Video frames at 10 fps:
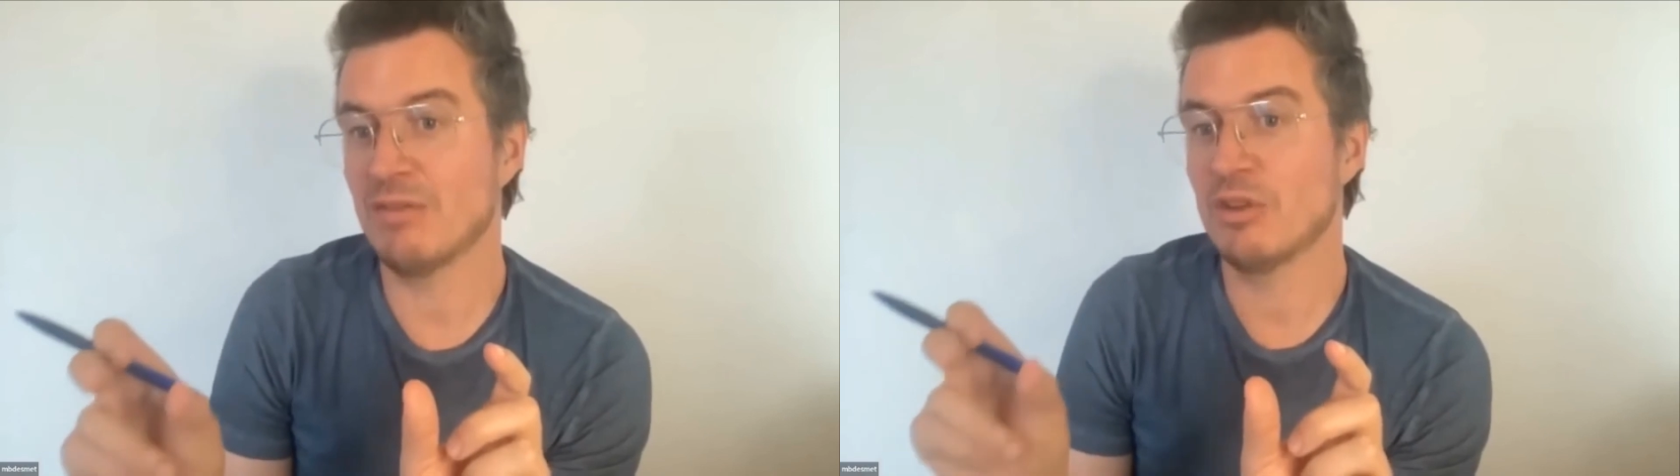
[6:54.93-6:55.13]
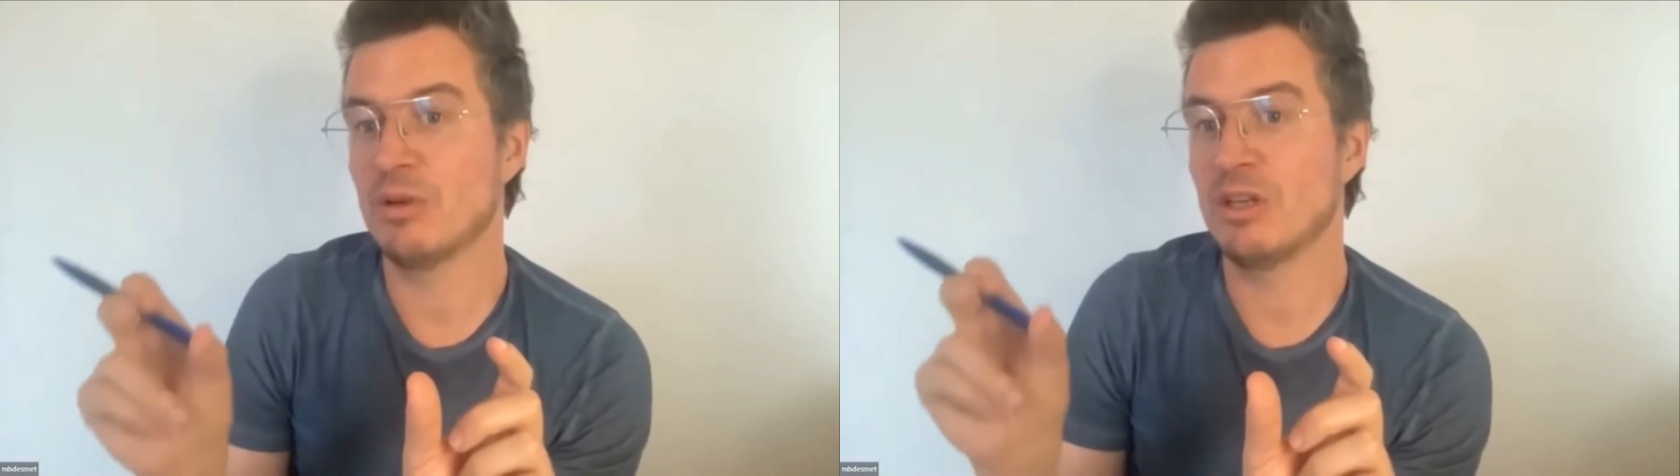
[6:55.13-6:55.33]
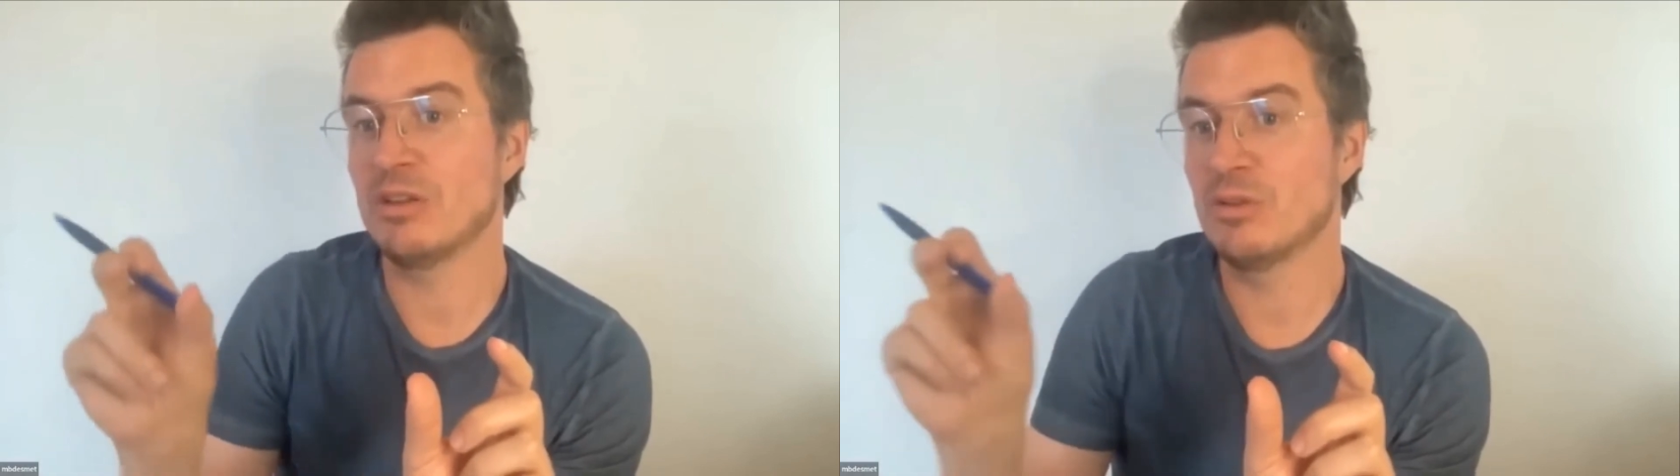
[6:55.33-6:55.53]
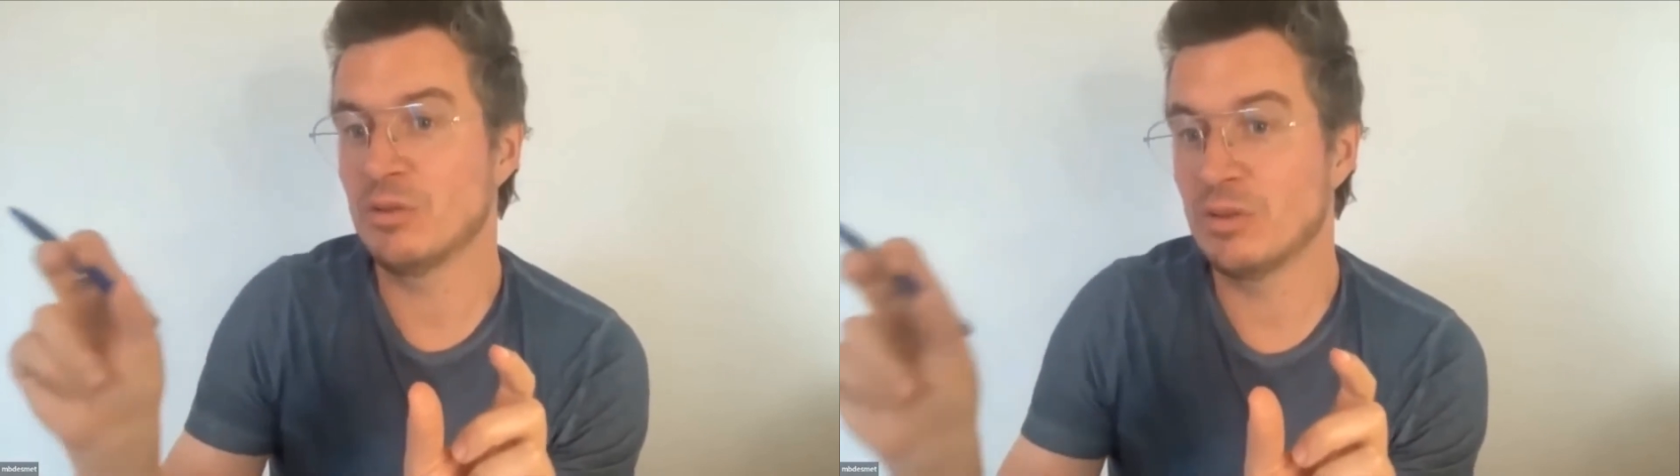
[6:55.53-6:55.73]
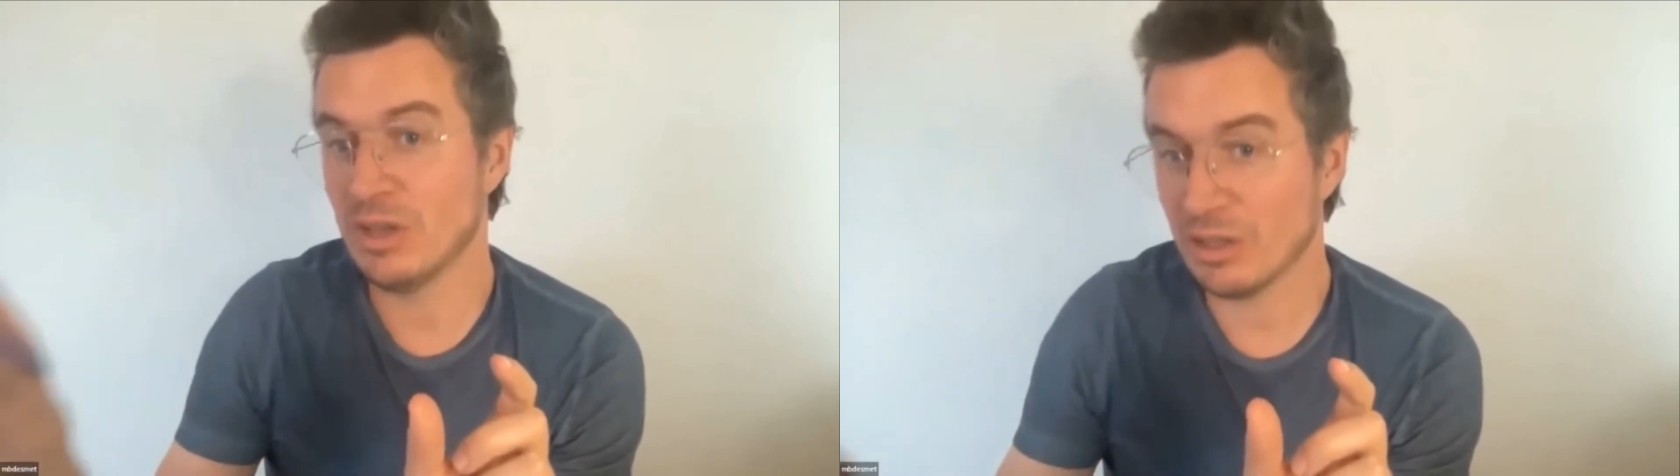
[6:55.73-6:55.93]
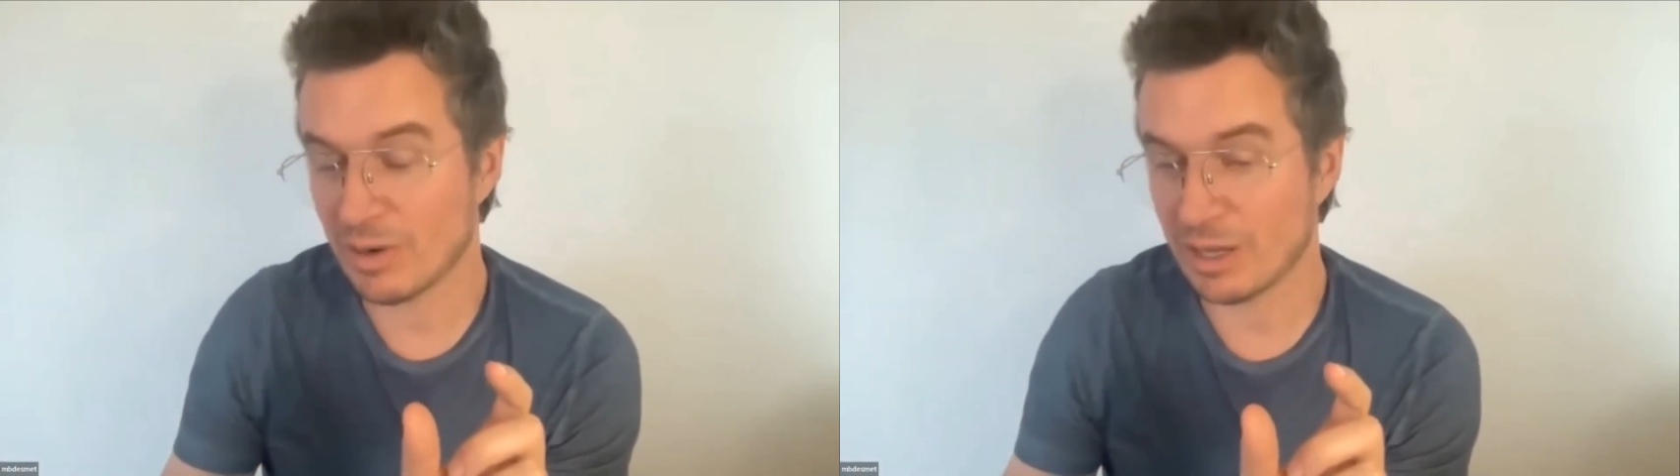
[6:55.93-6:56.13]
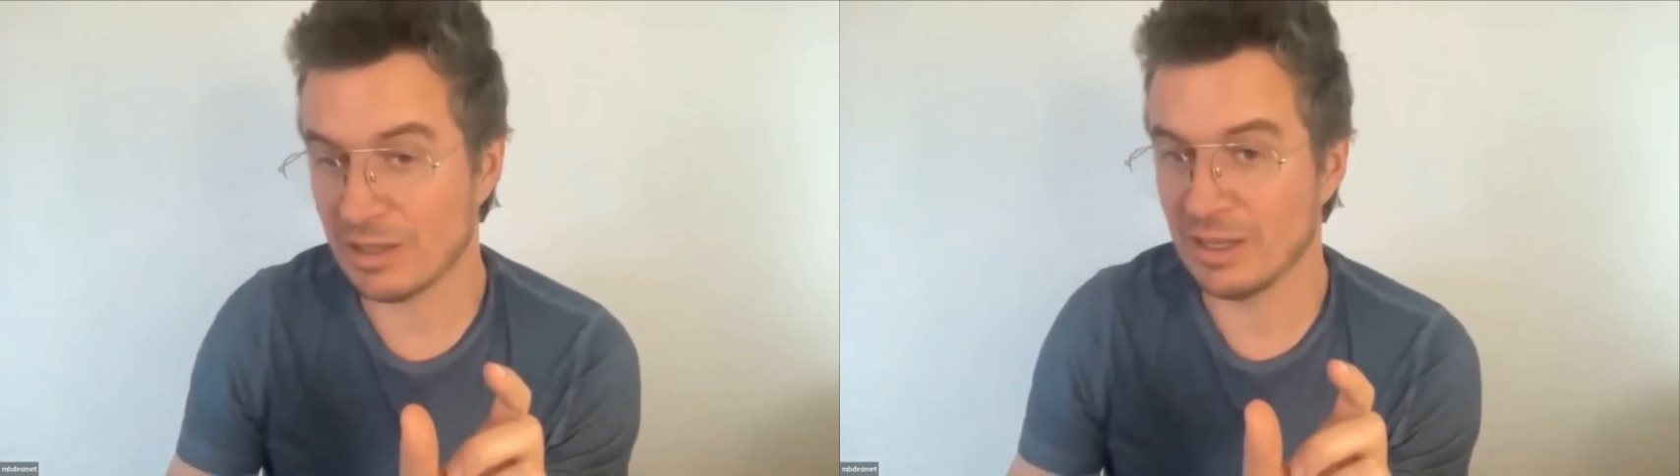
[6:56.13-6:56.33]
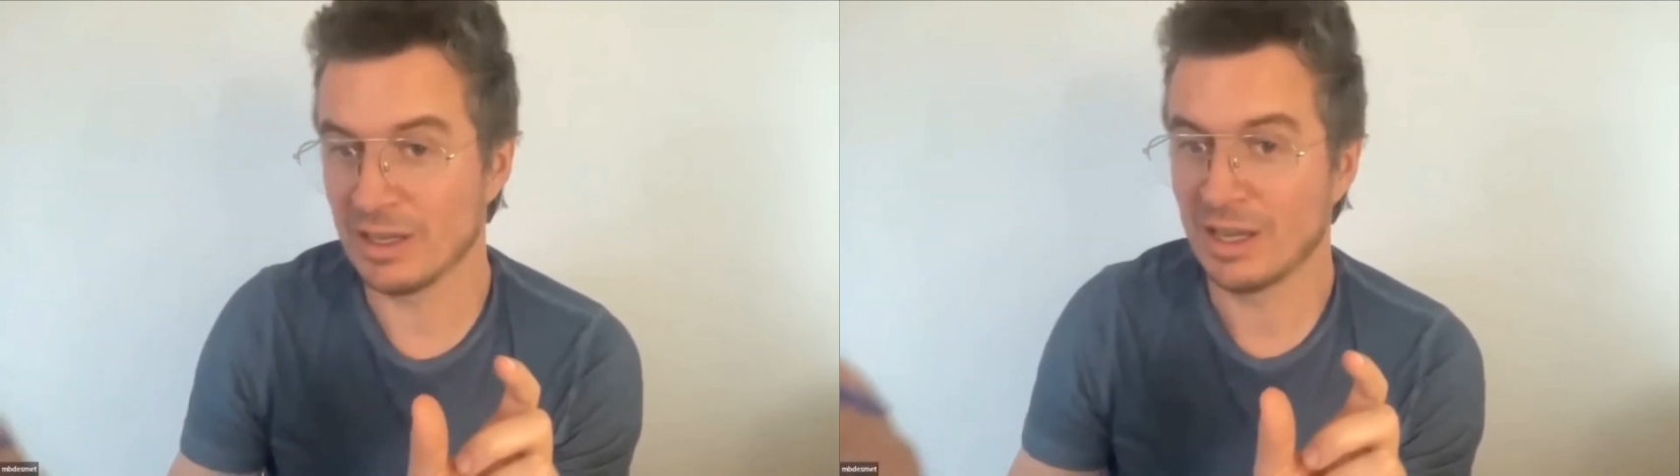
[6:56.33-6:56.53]
inevitably to the other
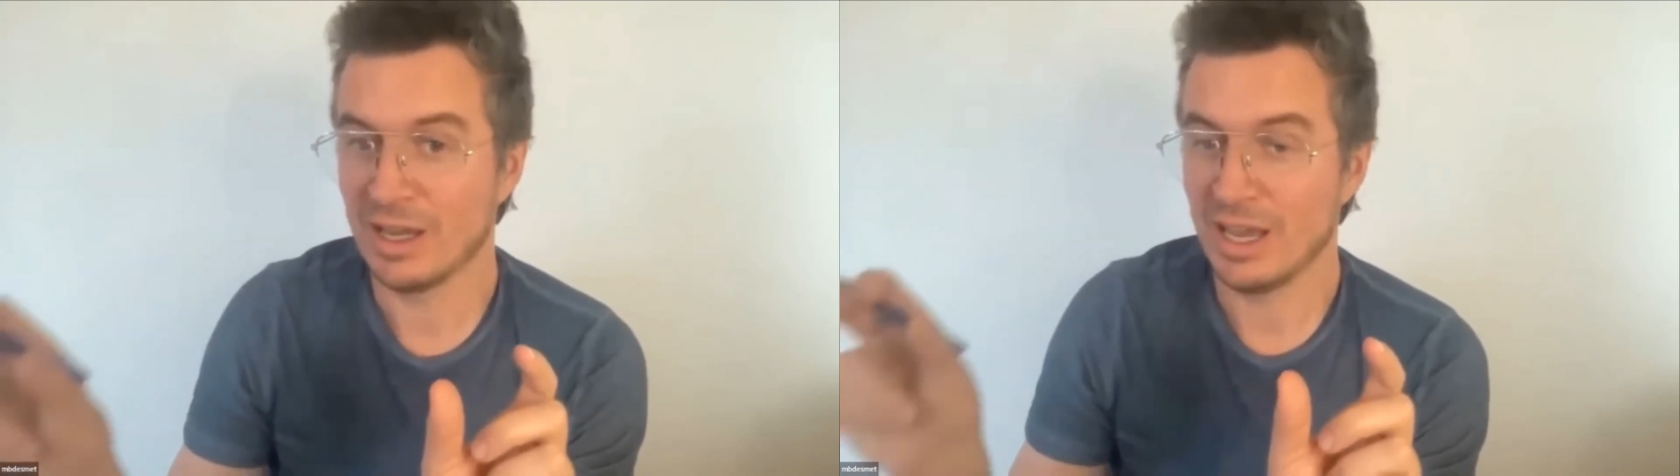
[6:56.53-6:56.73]
idea.